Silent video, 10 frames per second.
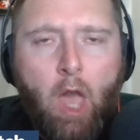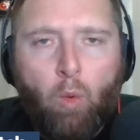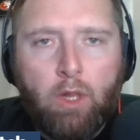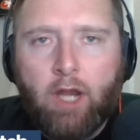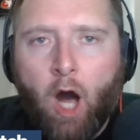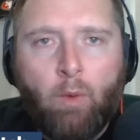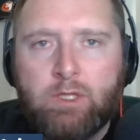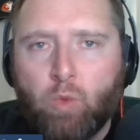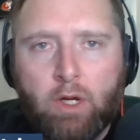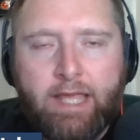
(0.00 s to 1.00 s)
Will it
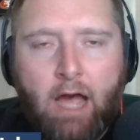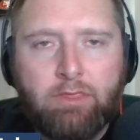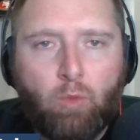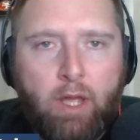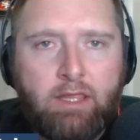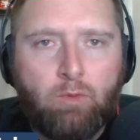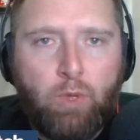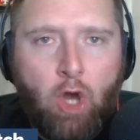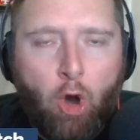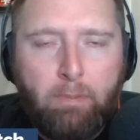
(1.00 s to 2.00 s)
always work out the way that
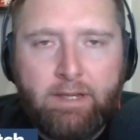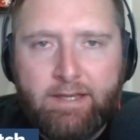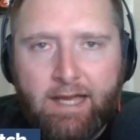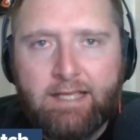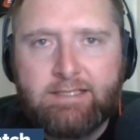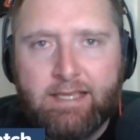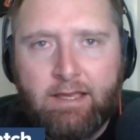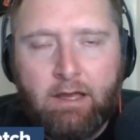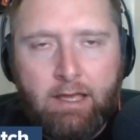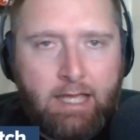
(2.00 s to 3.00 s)
we hope it does
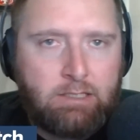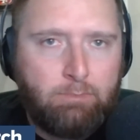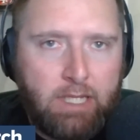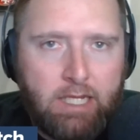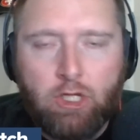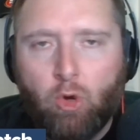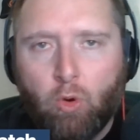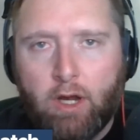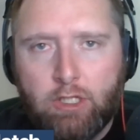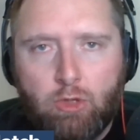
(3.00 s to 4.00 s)
as a media
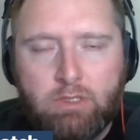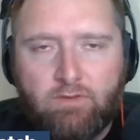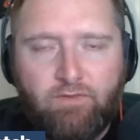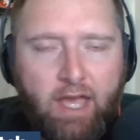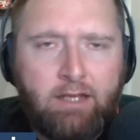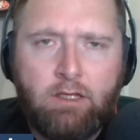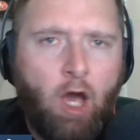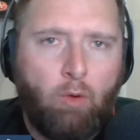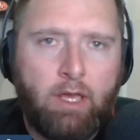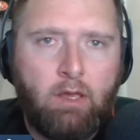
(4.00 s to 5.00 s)
core and you as a fan?
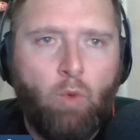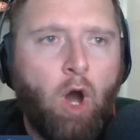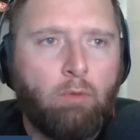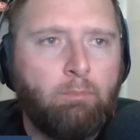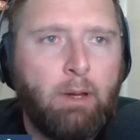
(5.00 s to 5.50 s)
No, it won't.